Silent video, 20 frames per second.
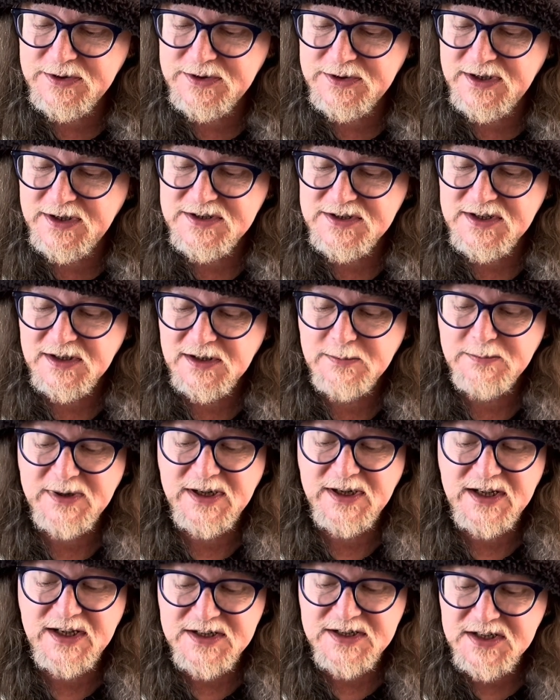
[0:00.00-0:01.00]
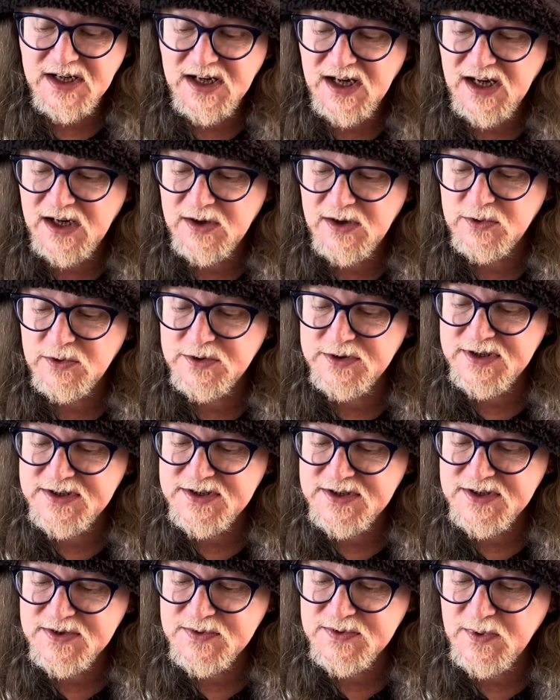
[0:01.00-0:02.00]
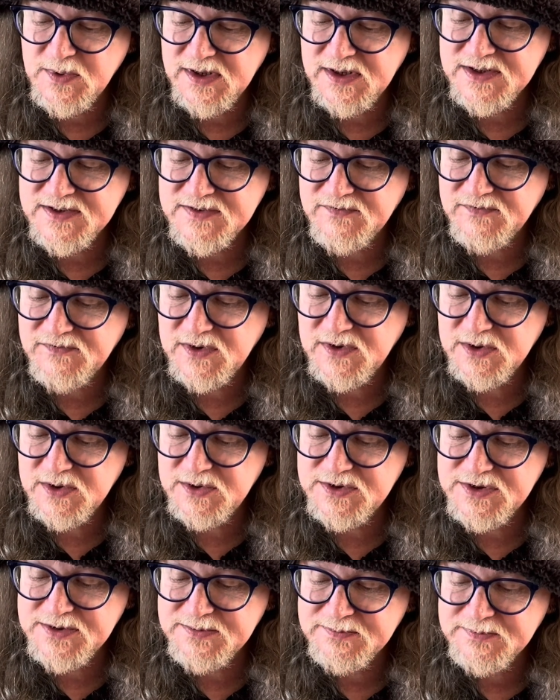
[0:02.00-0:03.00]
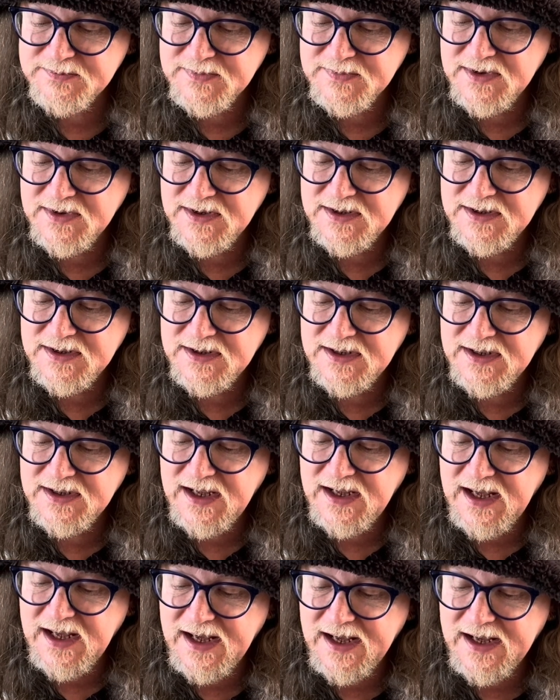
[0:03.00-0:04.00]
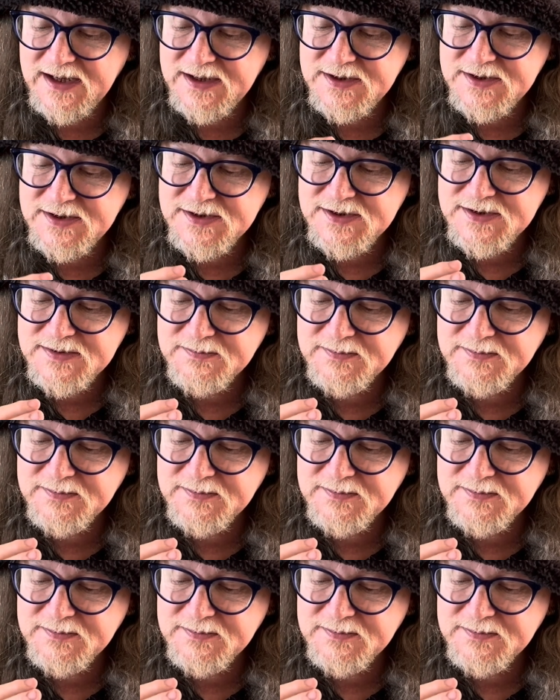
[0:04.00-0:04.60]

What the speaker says: there's a little bit of guitar on this as well as flute. And